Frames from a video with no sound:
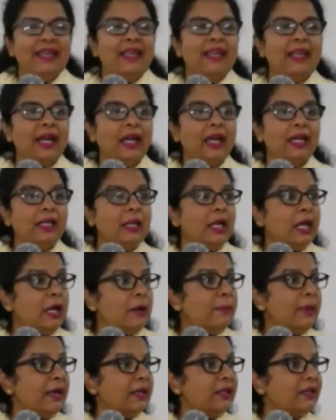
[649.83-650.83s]
Right?
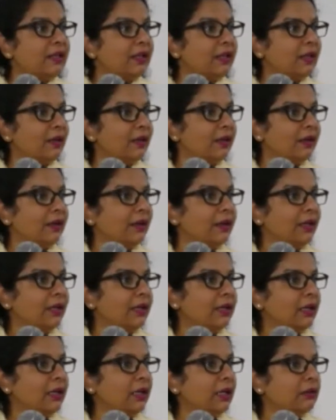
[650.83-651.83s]
But uh,
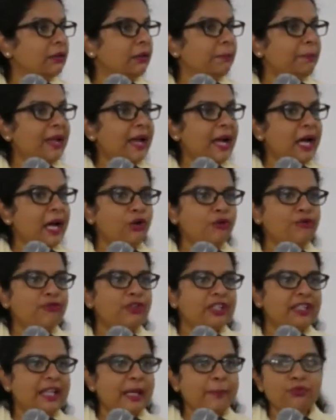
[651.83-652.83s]
the plan of
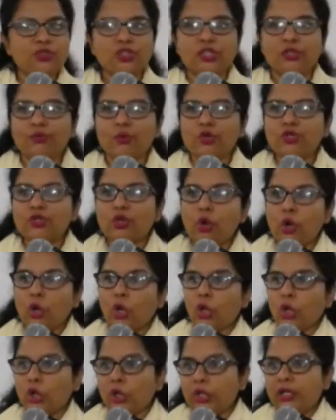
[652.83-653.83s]
redemption was
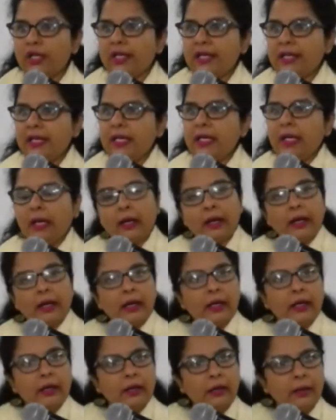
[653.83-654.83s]
already a,